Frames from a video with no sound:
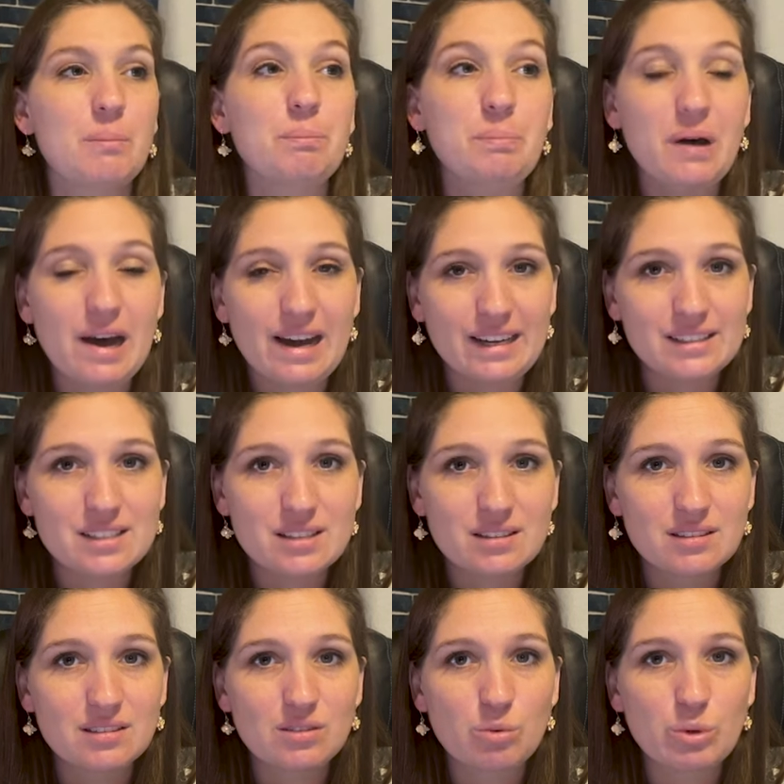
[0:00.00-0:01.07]
But
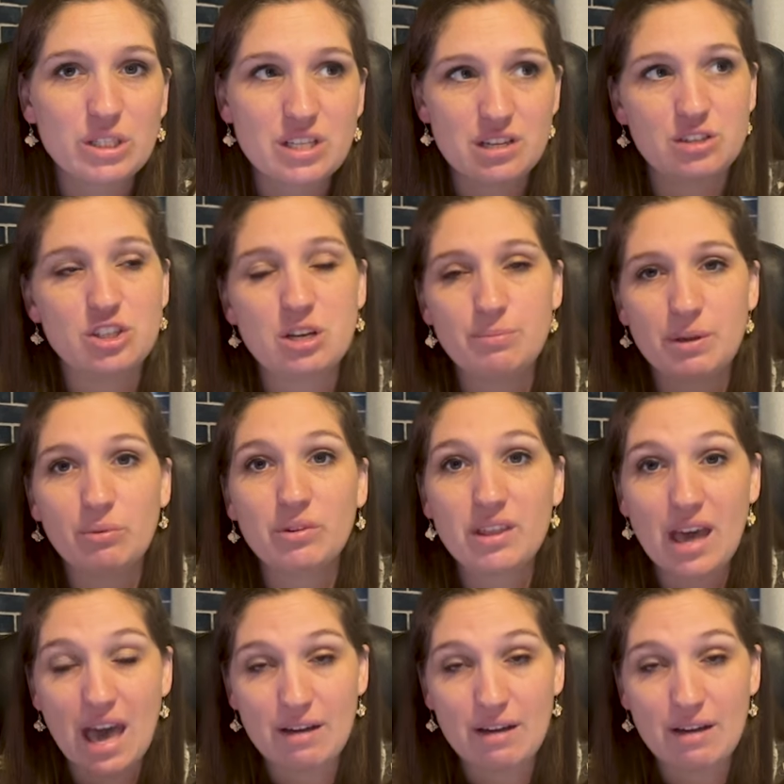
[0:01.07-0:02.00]
we didn't jump in with